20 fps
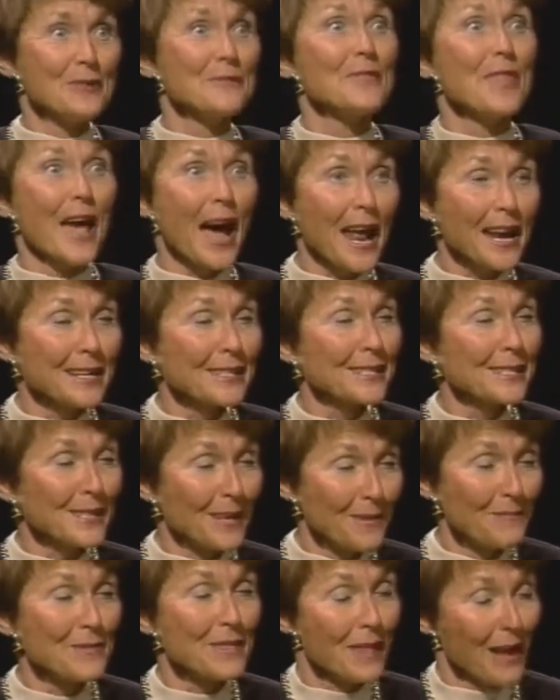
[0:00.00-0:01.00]
that is
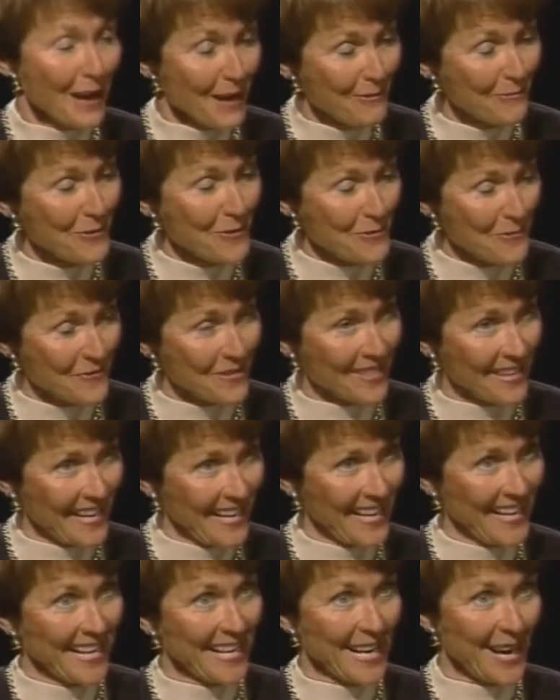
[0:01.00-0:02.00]
some life you've
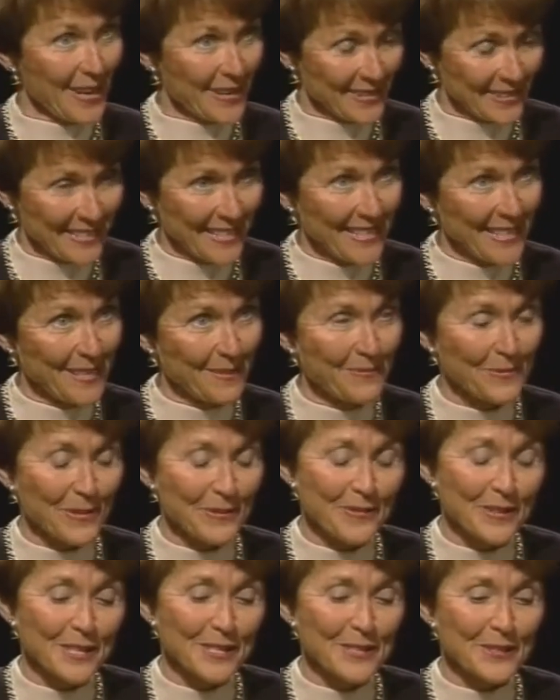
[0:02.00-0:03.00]
led and are leading,
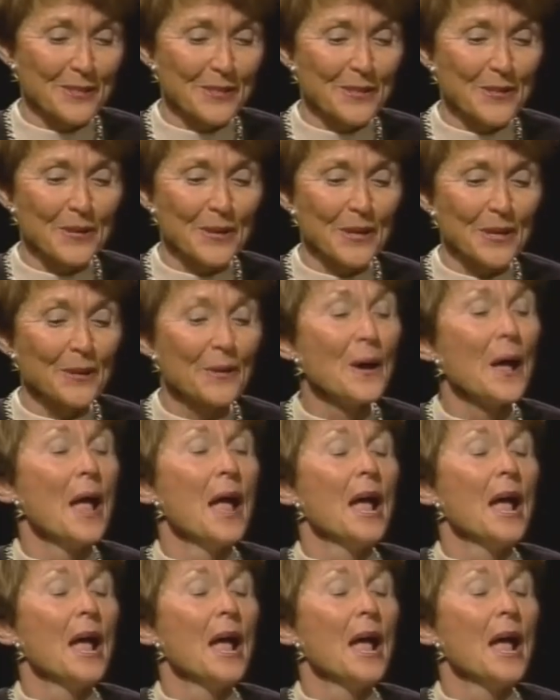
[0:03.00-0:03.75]
Professor Lagorio.